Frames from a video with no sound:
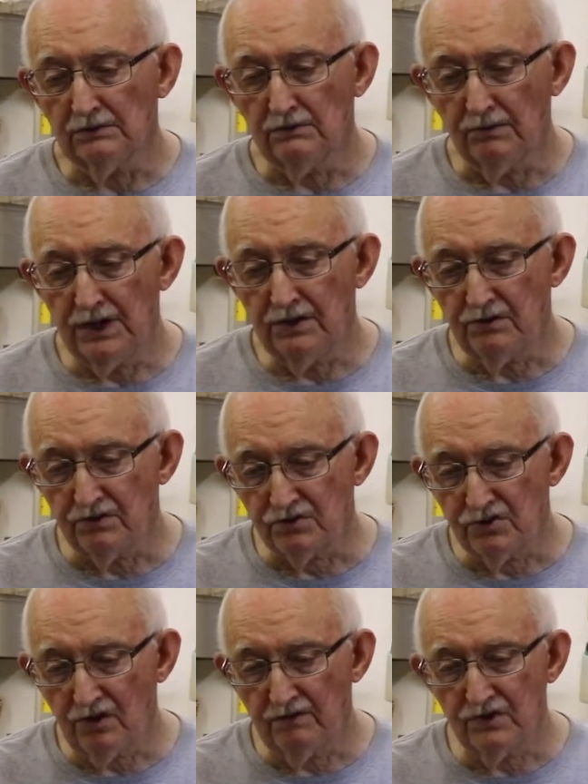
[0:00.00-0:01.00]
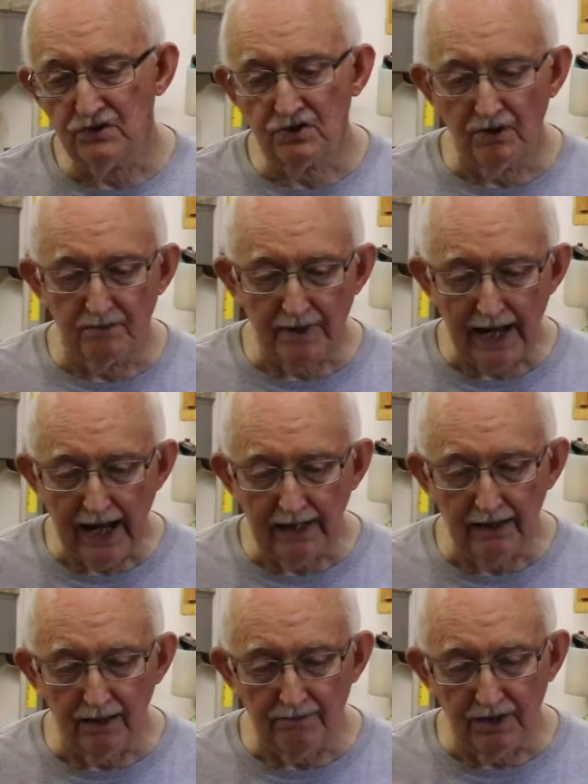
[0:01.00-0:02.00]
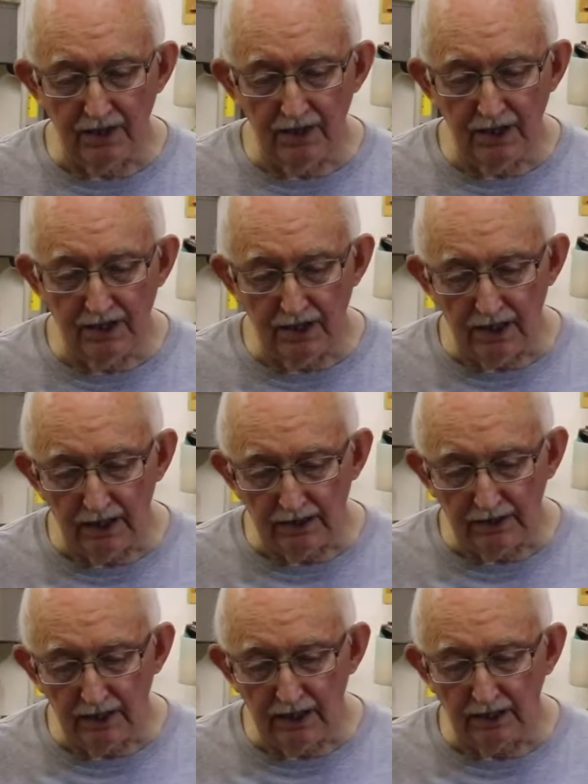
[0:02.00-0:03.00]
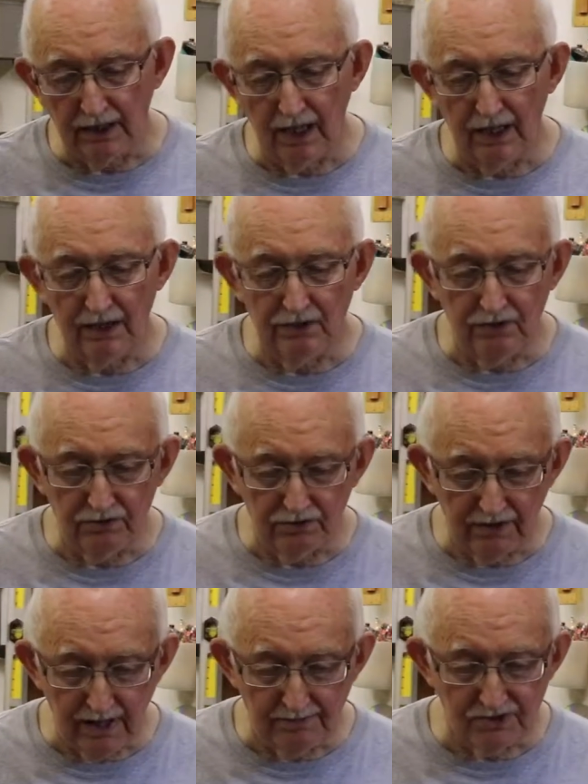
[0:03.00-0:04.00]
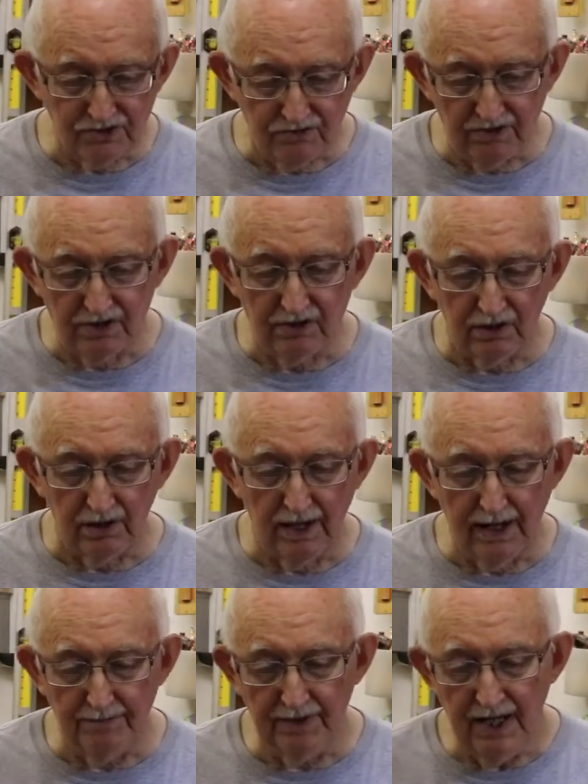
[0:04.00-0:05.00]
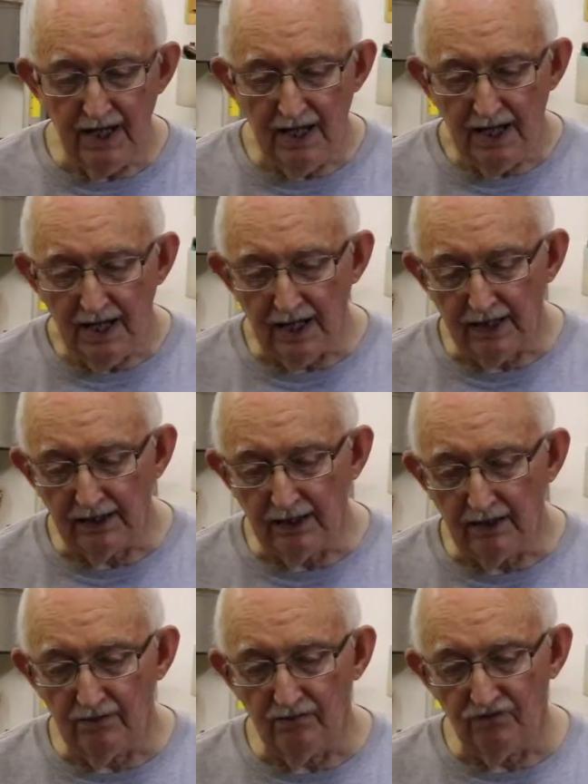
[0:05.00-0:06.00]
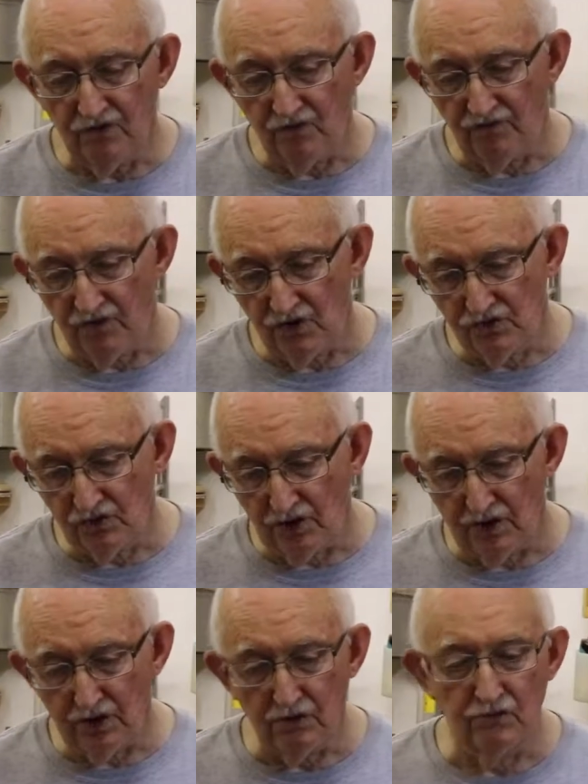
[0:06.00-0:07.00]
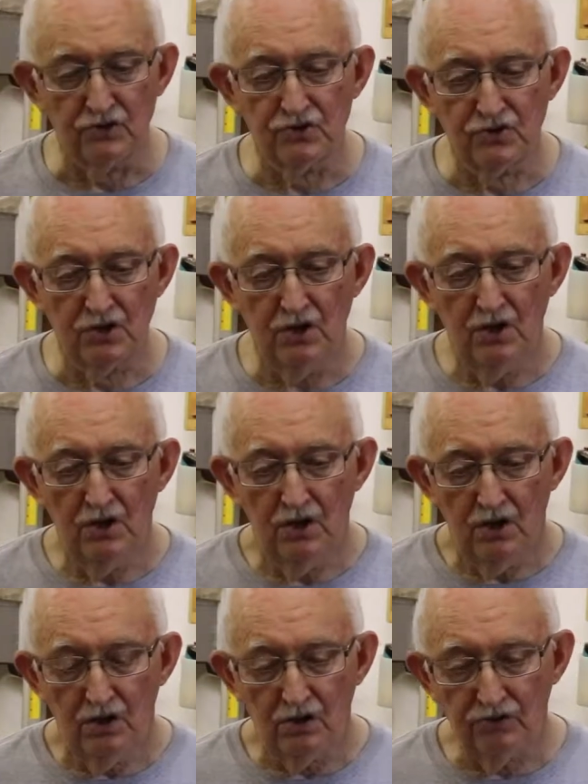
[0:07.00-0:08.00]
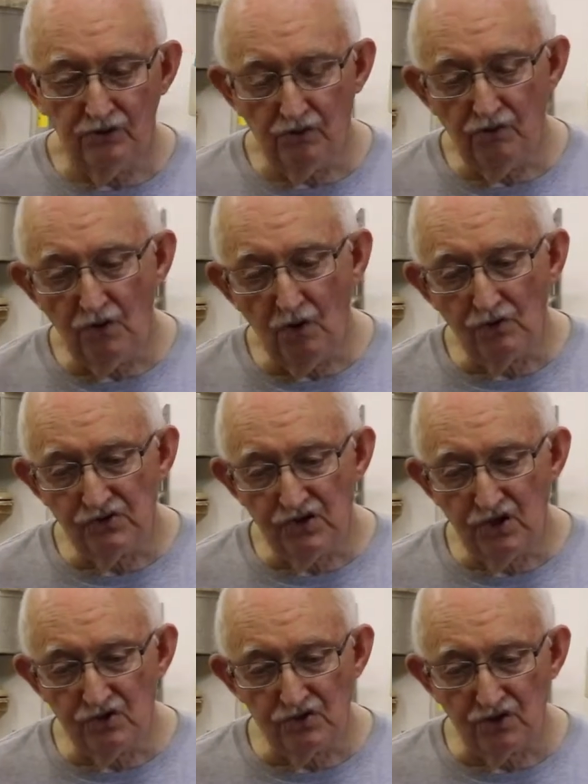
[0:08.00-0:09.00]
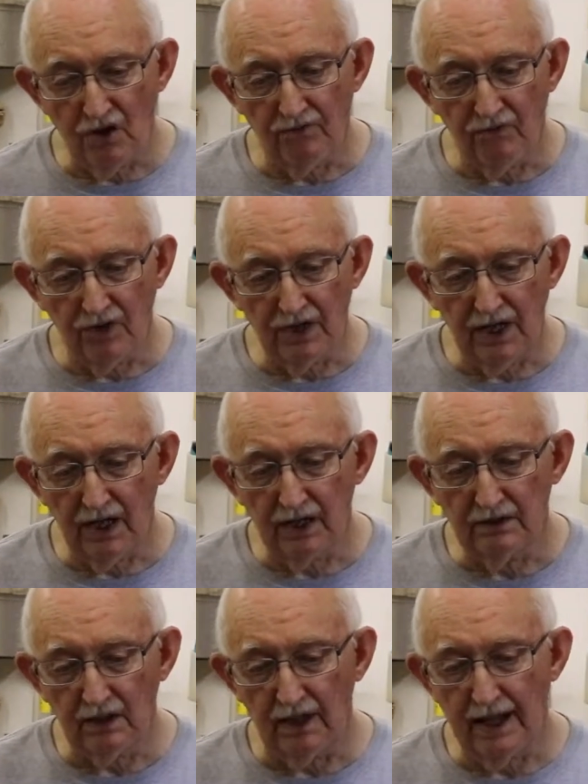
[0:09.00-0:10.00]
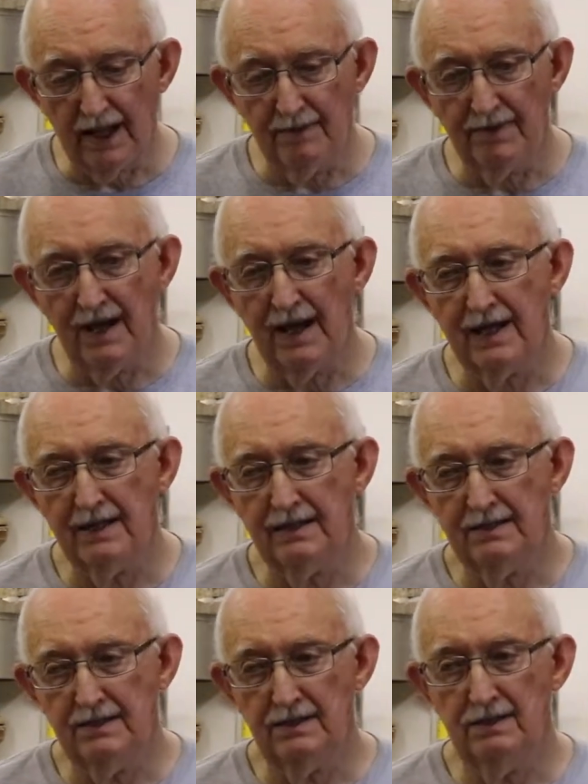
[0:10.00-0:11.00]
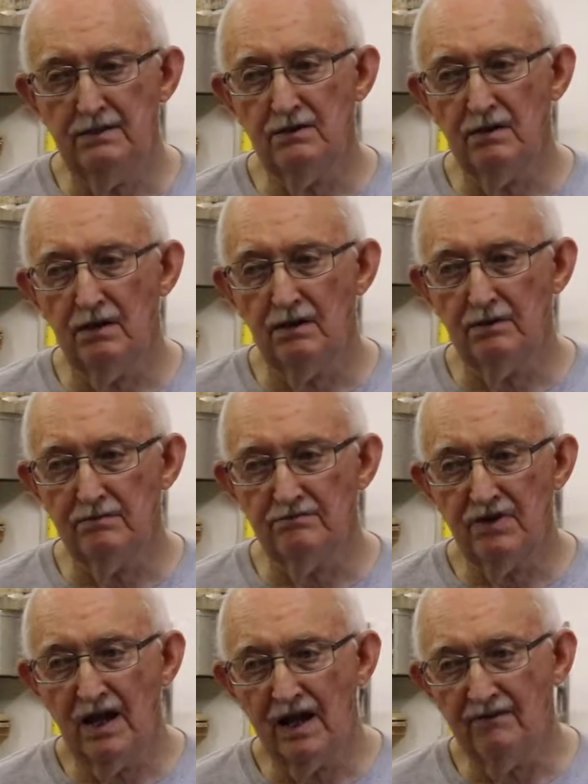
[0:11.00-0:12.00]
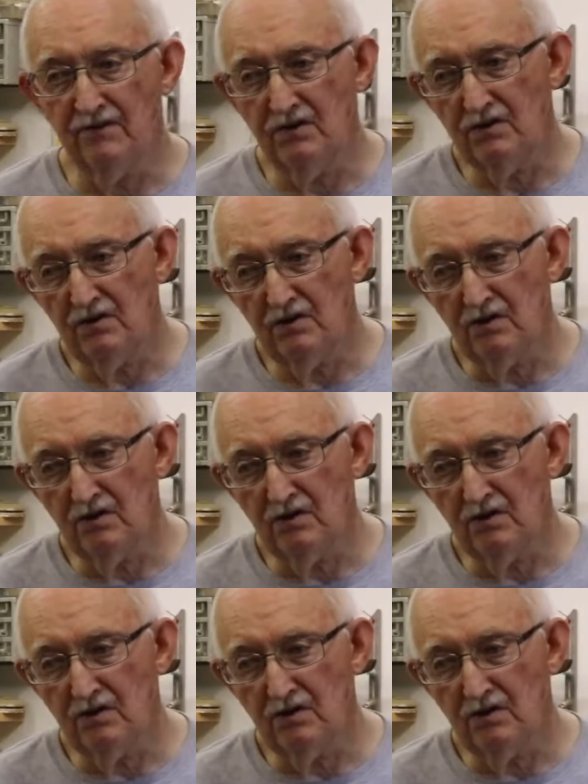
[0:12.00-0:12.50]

went to the service, come back, got married, and got into chemistry at the lab. And virtually there was, through those years of working at the lab, I did have a